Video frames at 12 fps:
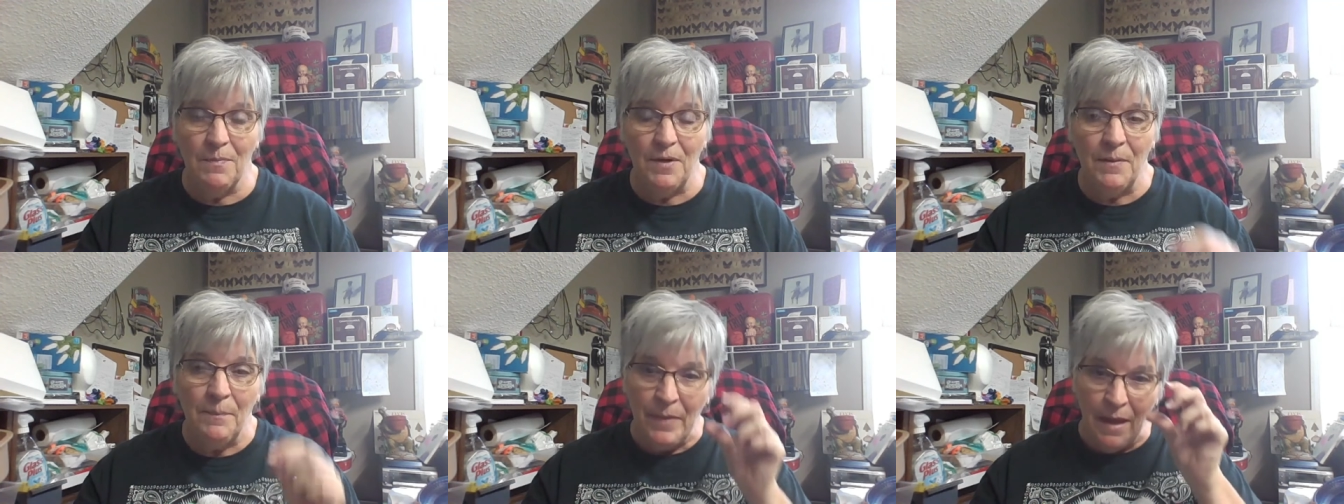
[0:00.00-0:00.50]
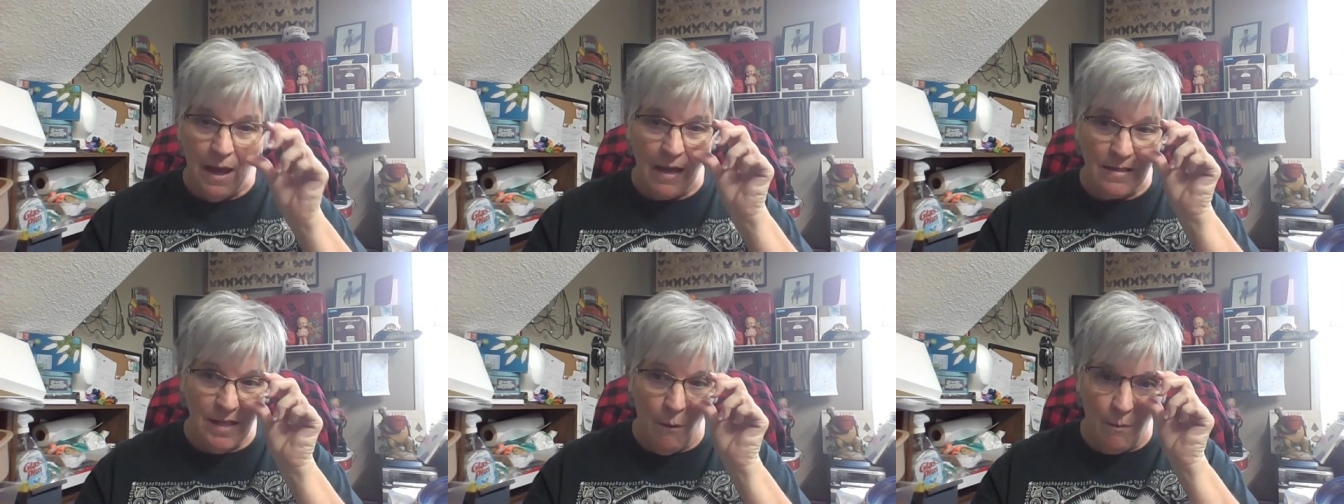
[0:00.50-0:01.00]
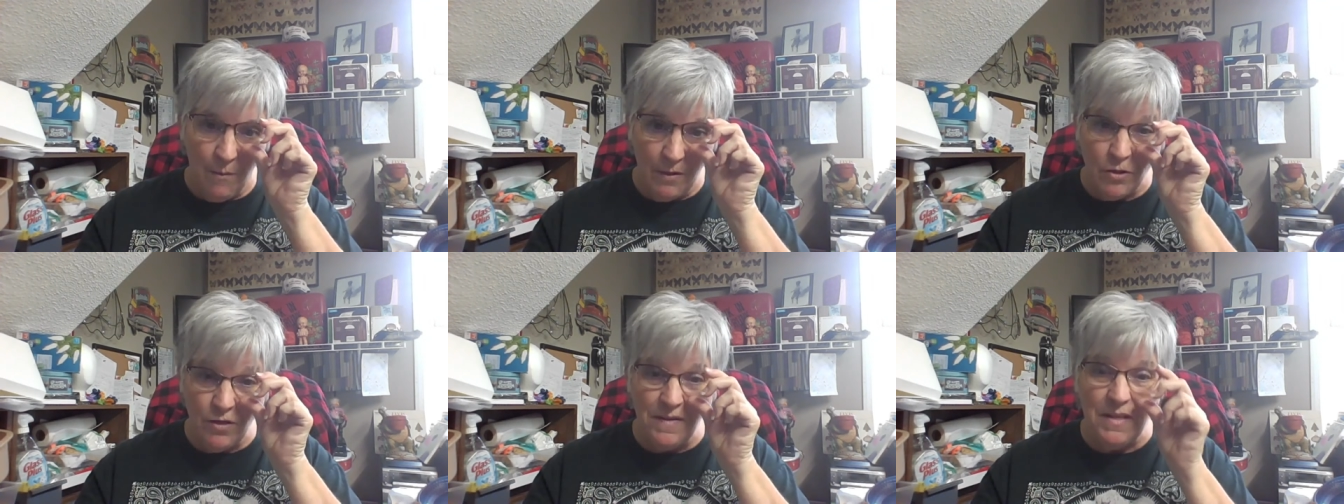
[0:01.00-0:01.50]
But I saw a
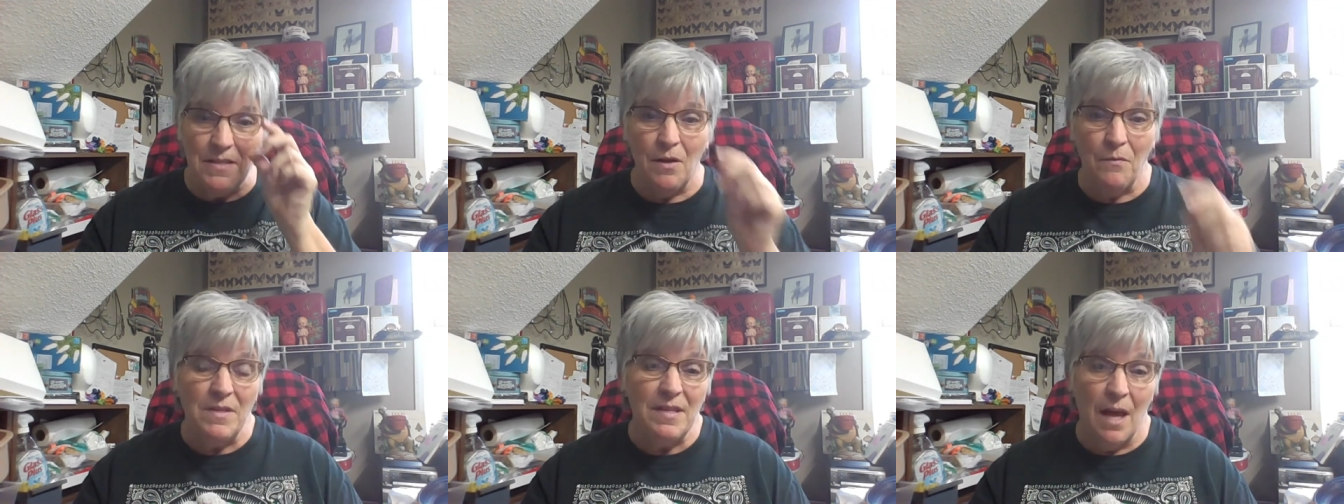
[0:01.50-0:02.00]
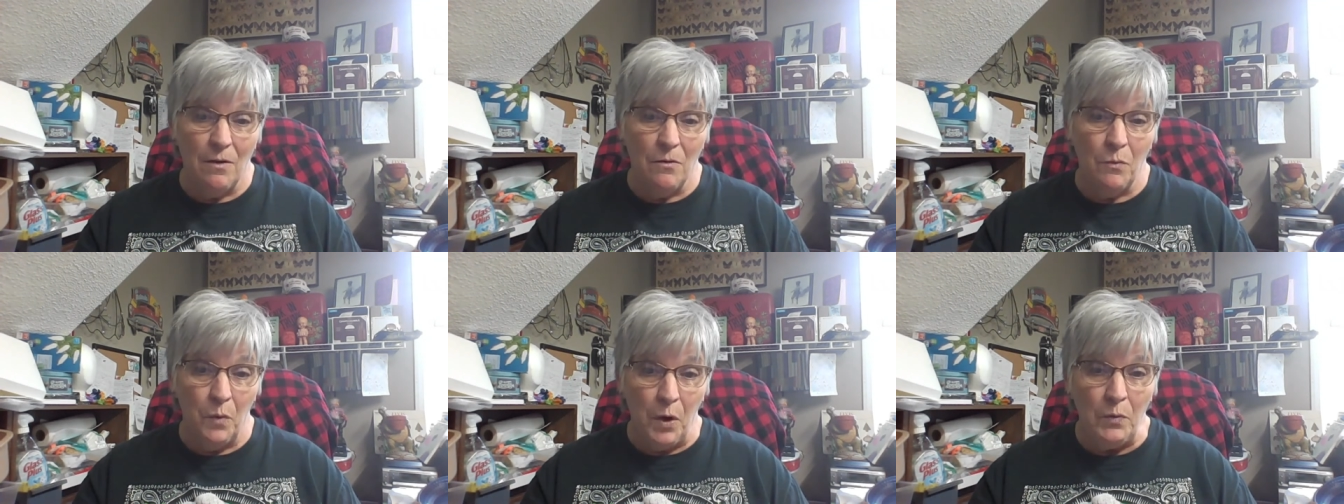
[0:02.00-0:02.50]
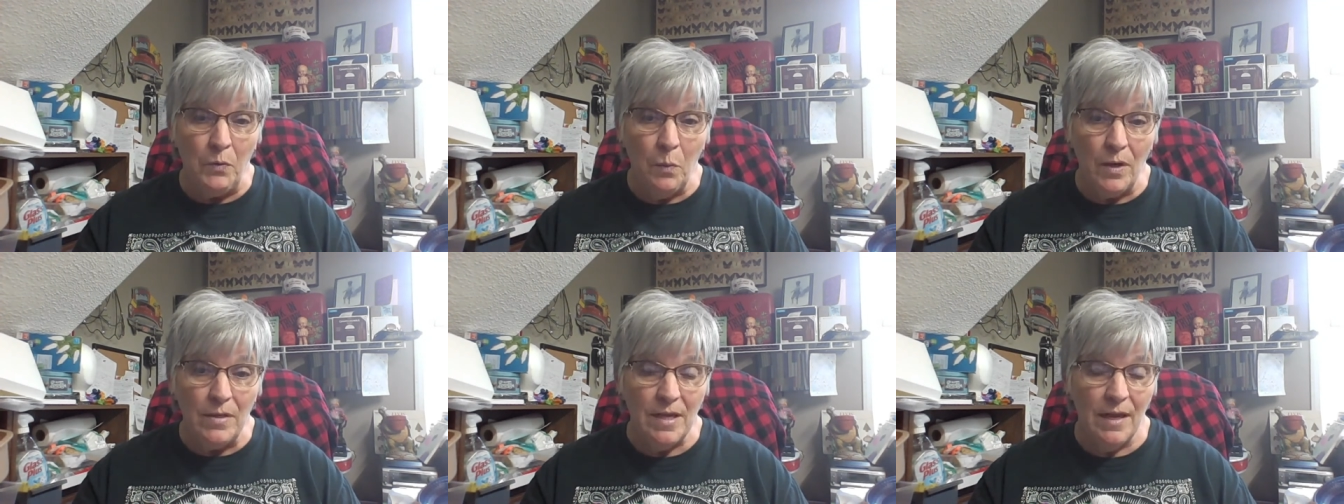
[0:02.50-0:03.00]
bunch of these on the side of the road
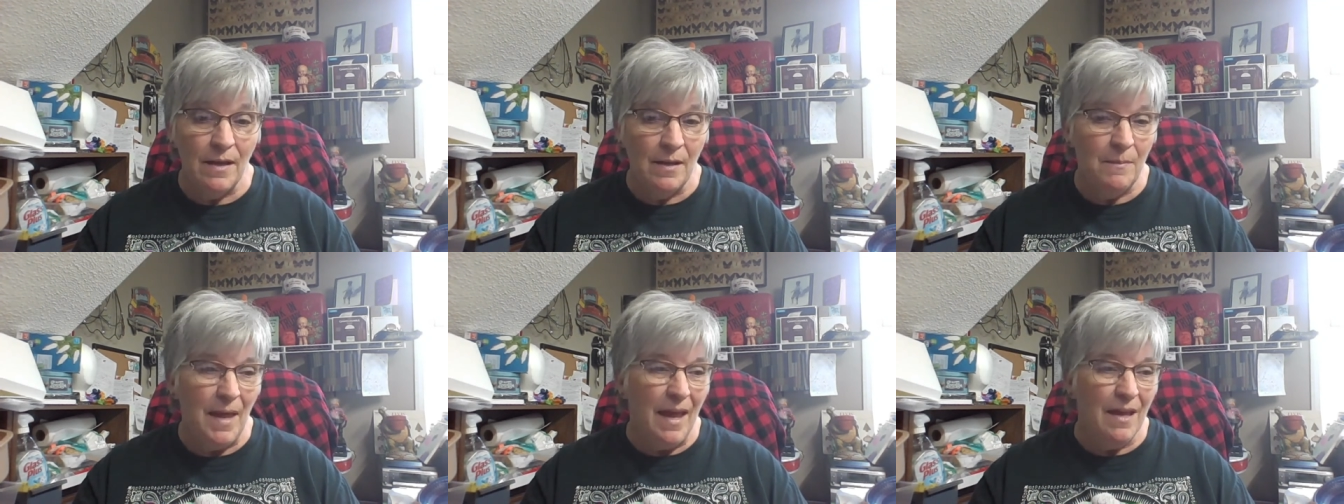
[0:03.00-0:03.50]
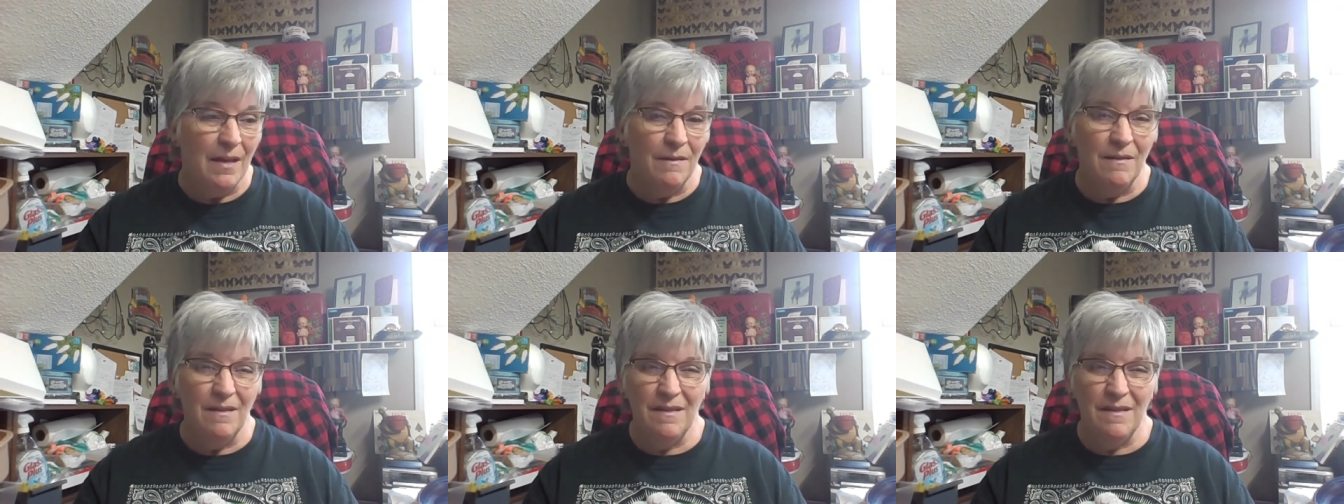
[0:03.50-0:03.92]
one time, and